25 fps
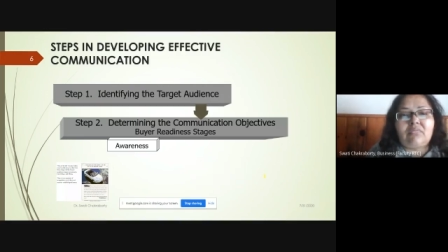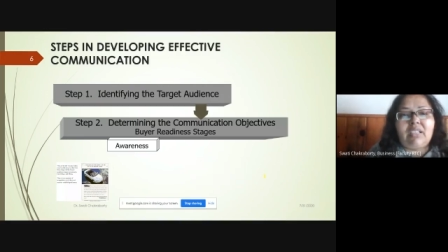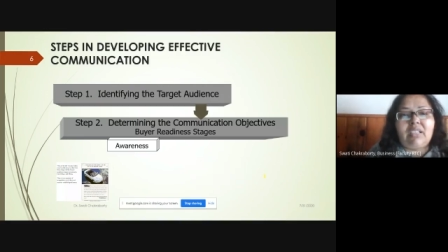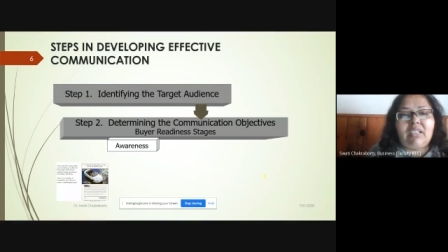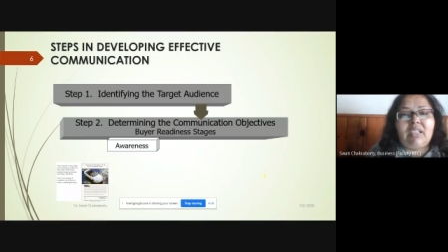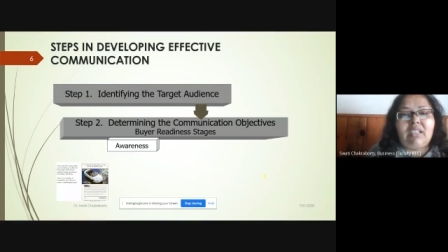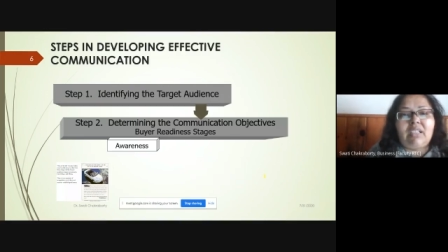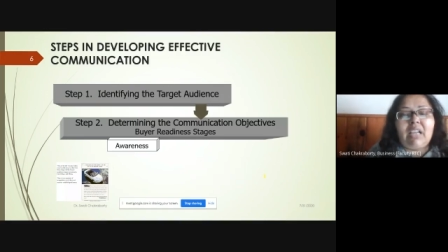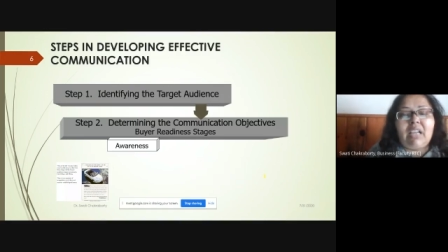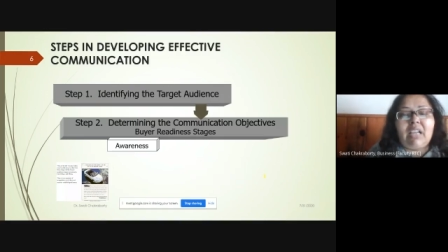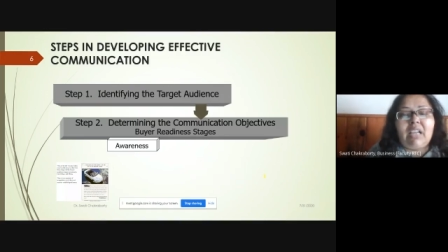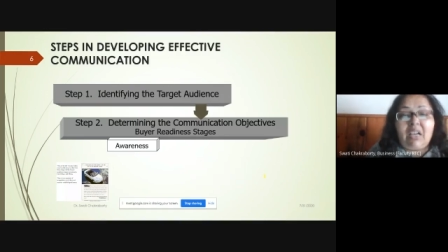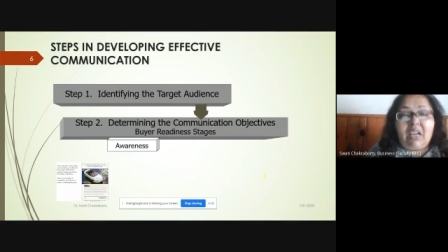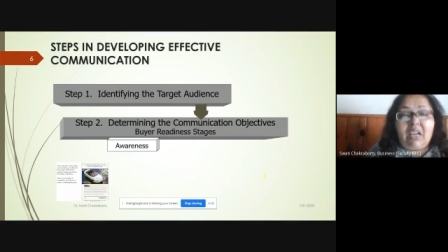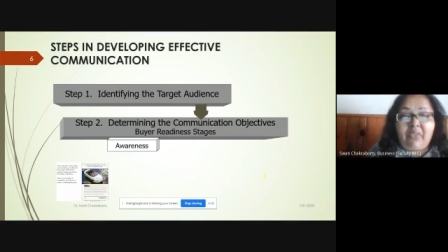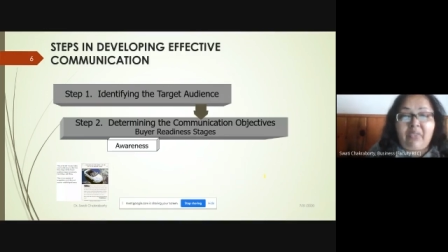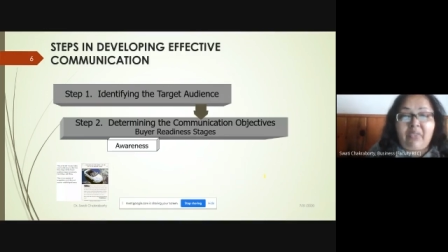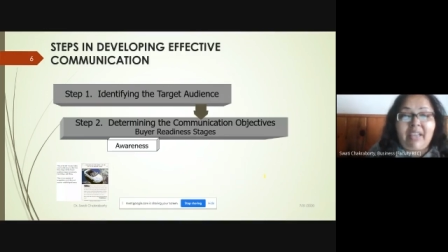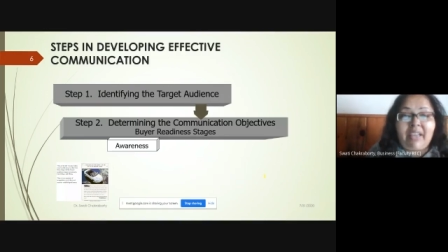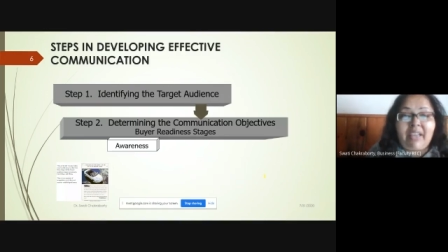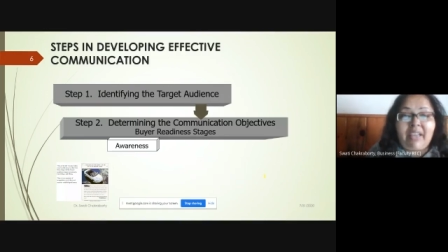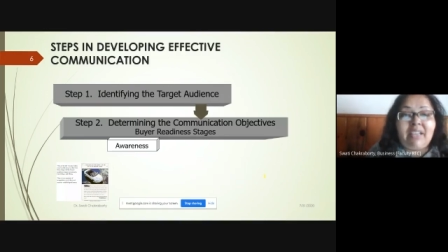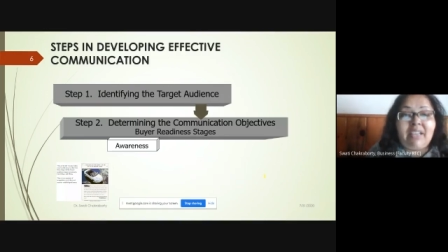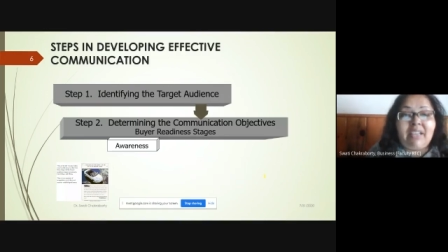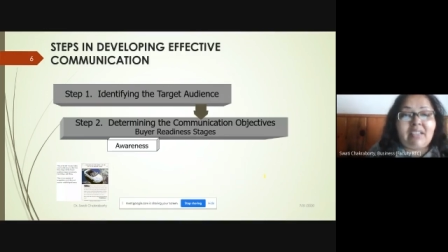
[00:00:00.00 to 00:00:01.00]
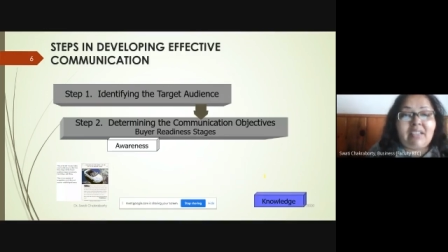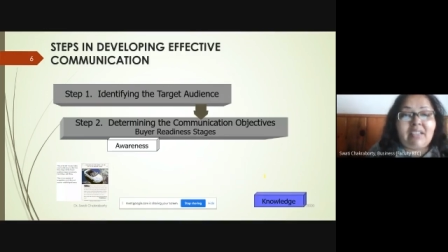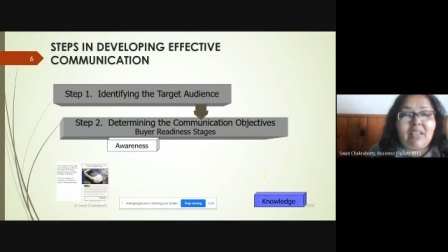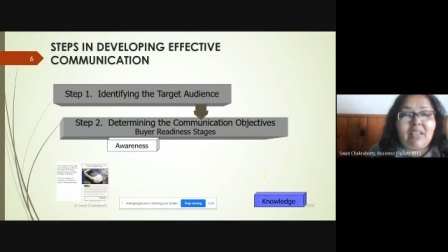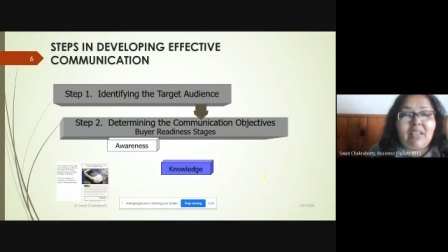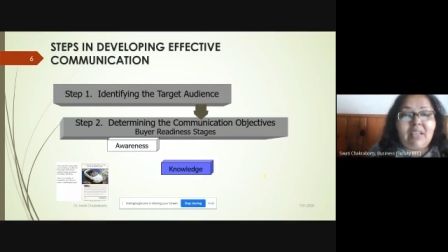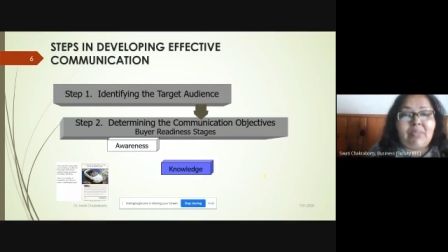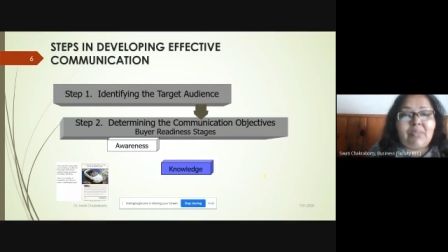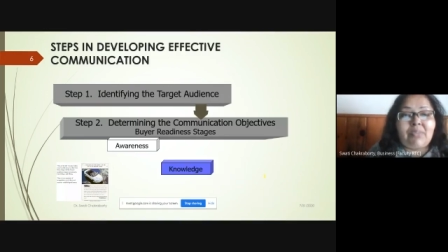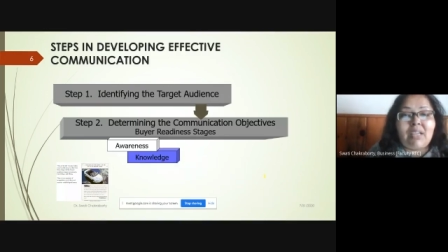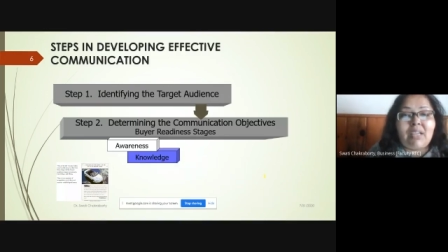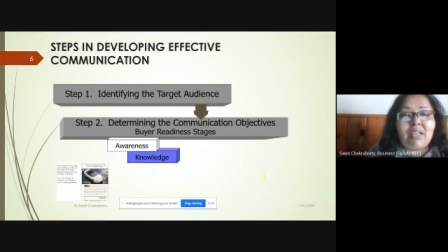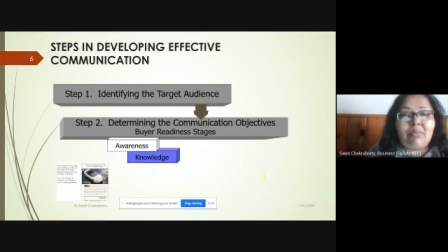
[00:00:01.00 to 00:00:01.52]
Awareness comes
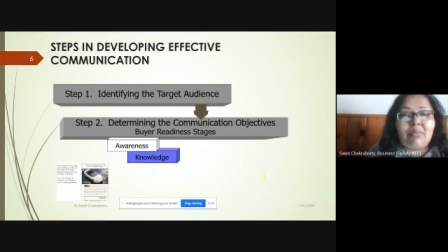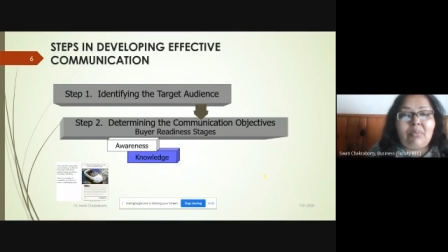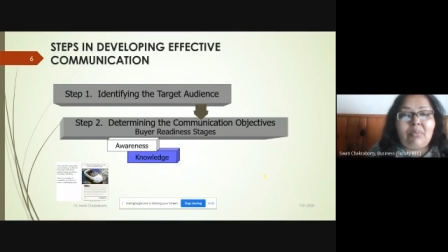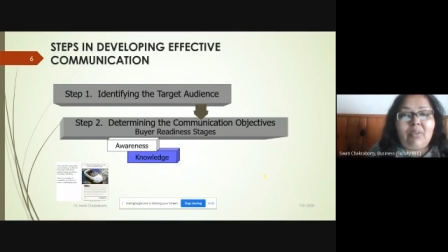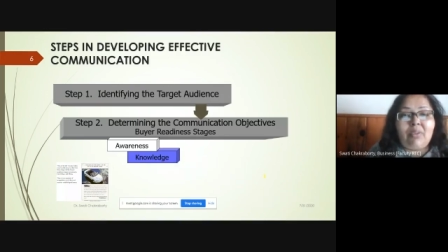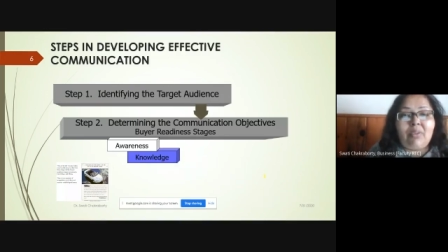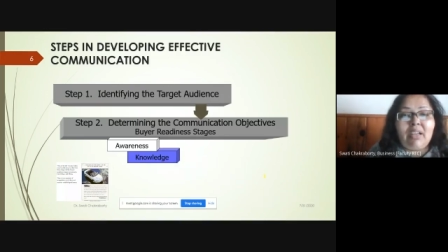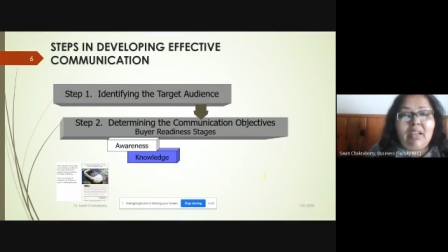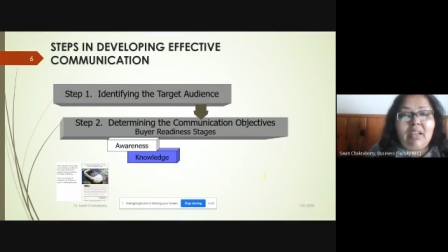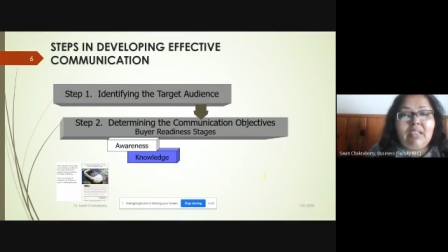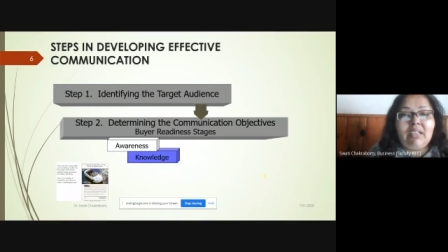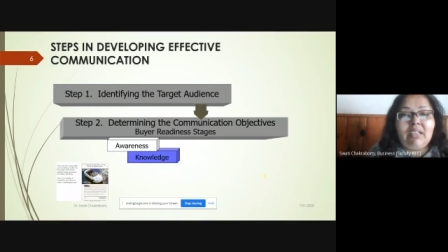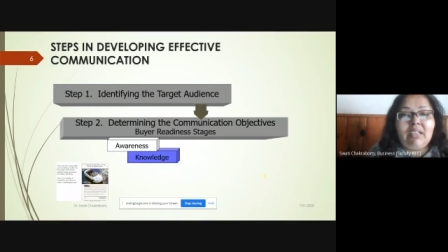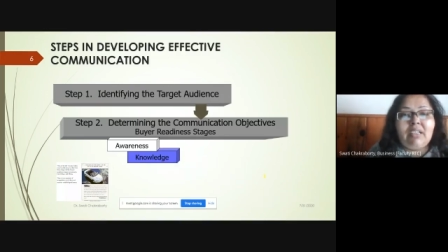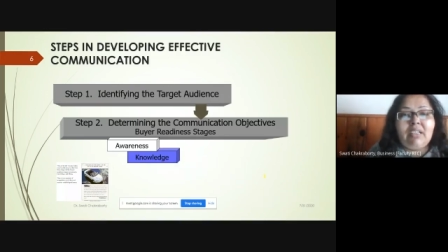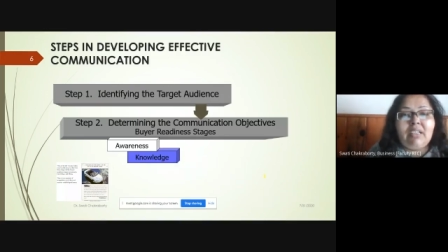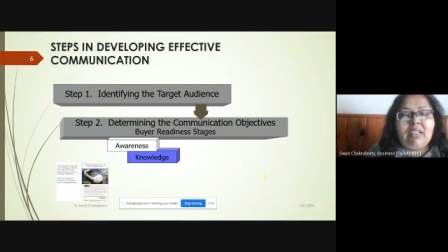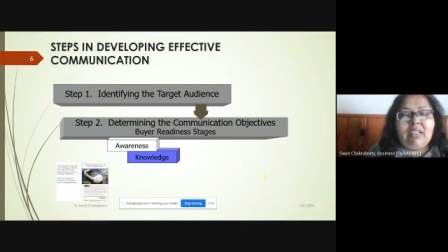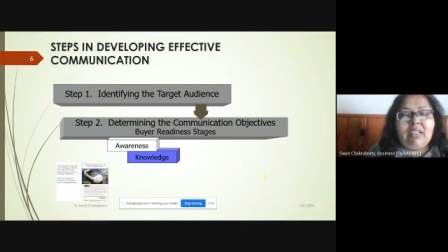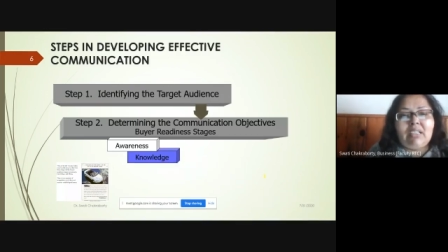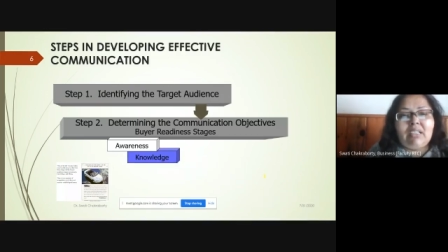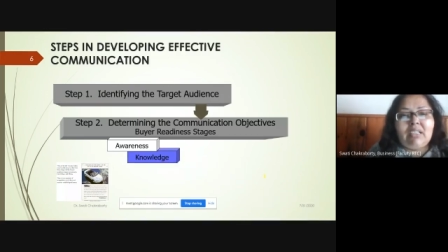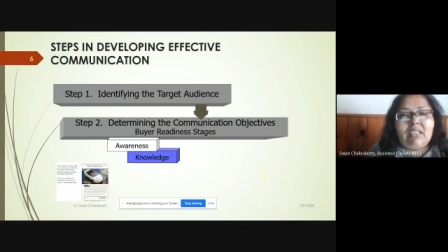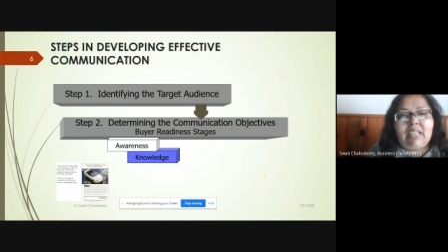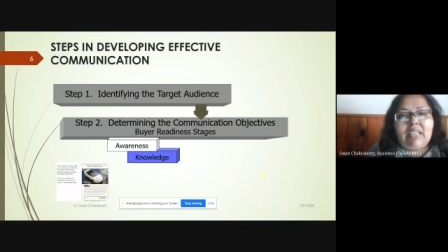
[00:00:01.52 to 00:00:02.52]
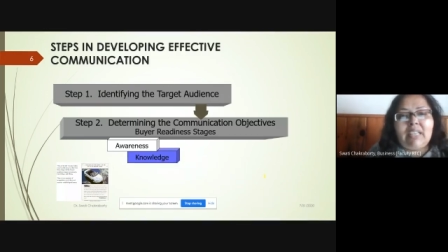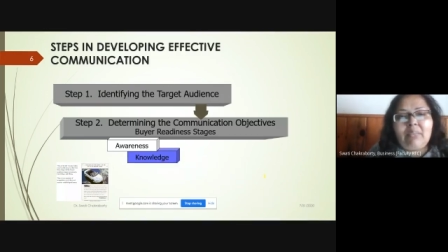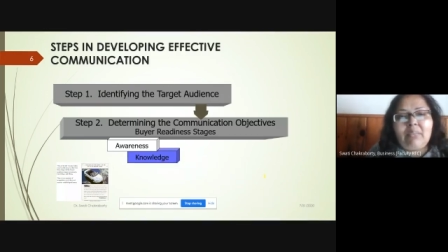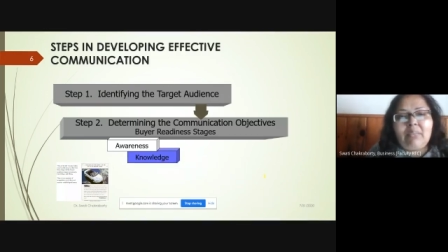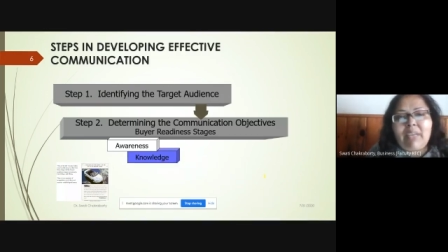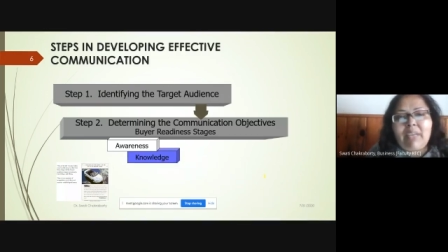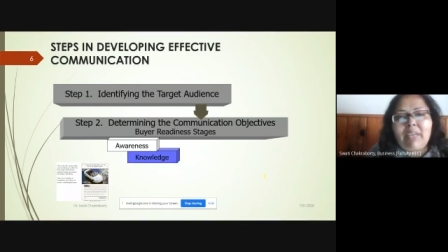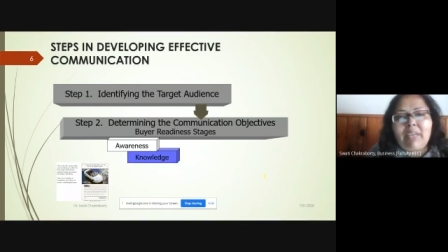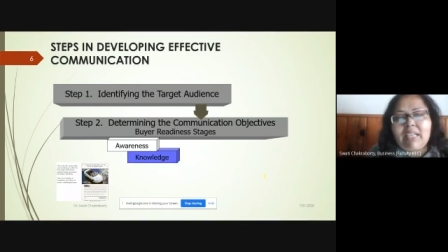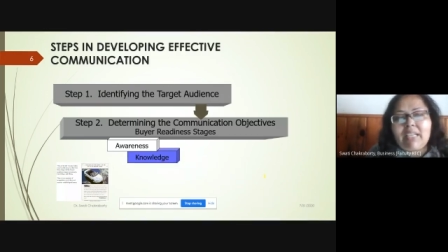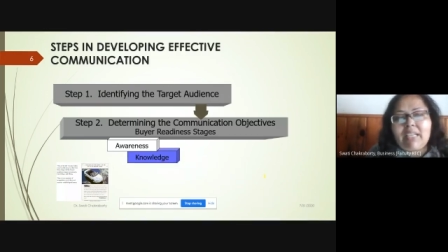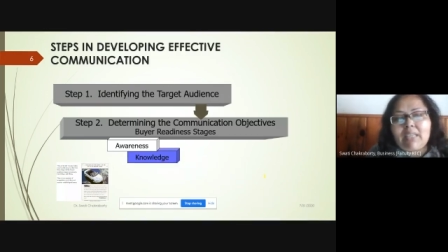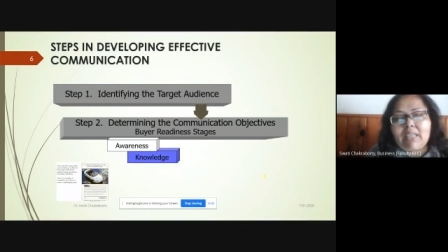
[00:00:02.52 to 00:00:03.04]
up, right? Then making
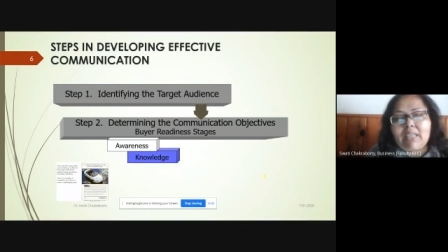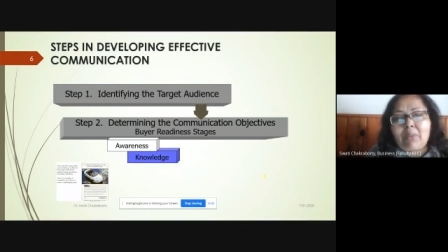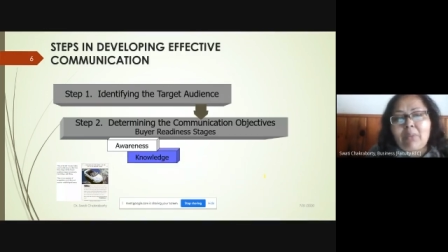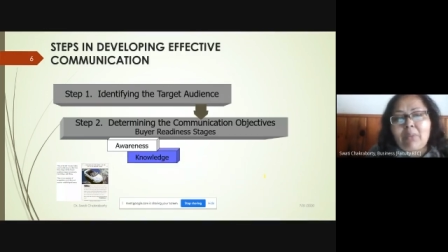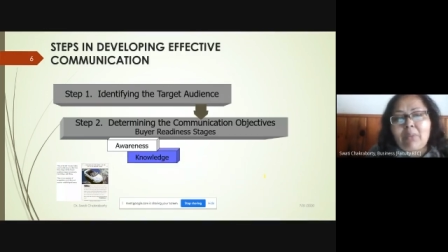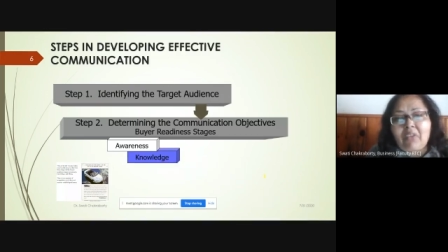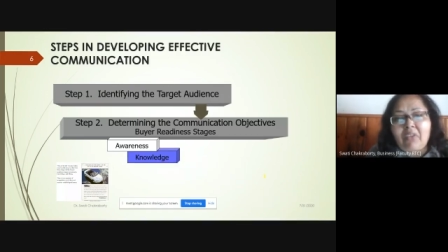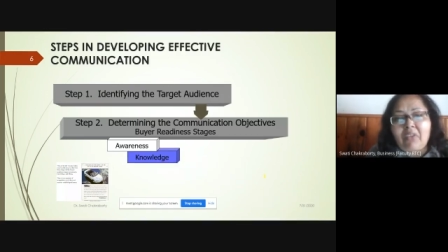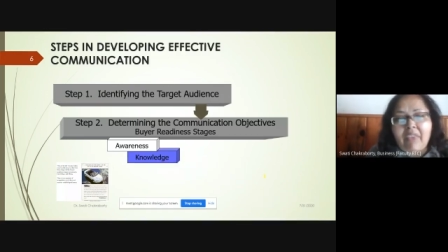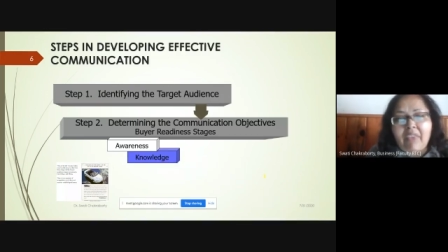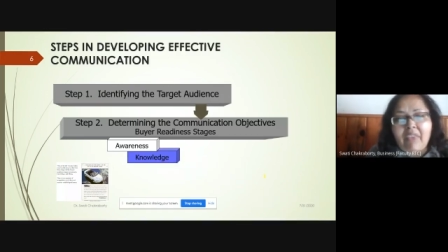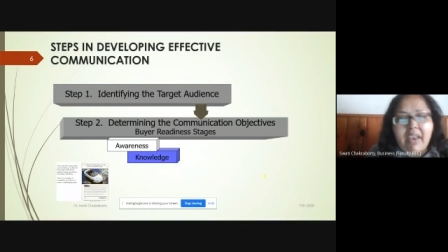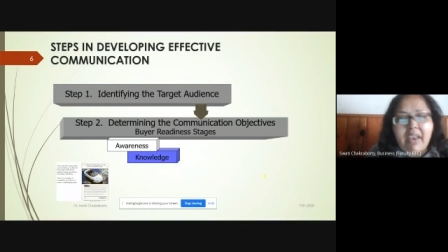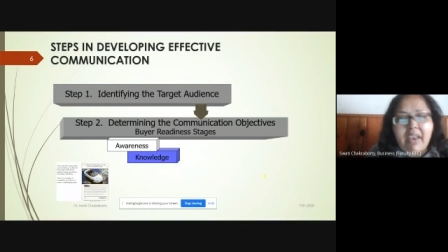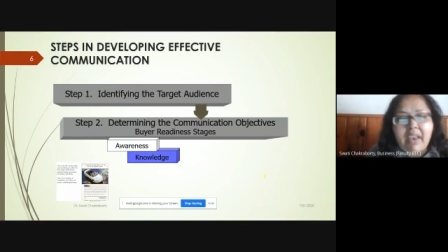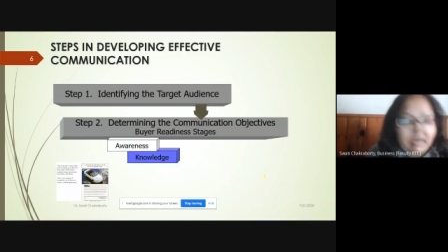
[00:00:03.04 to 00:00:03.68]
them aware,